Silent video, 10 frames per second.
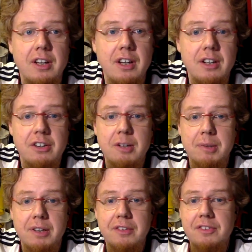Uh, Graham
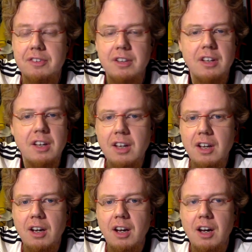Hansen,
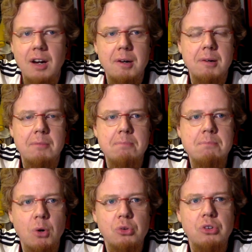uh,
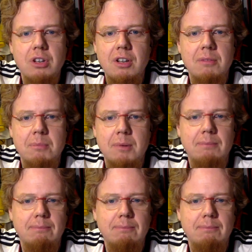most, um,